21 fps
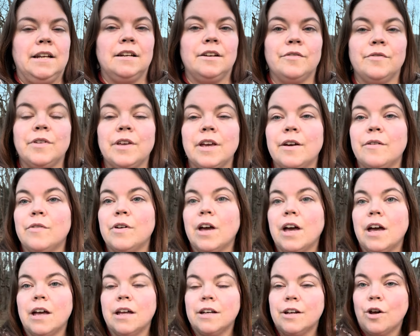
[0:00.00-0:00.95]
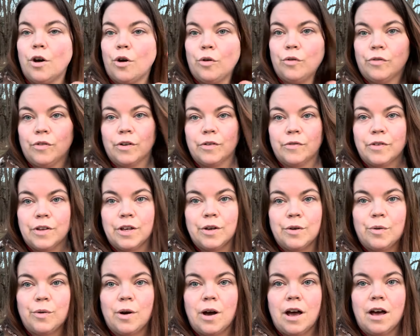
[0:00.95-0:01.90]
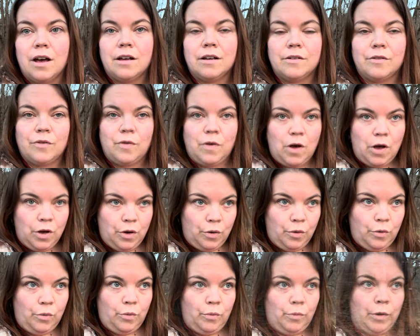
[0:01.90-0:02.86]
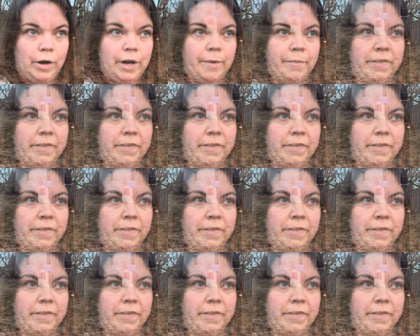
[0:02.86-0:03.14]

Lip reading: of give an overview of what I'm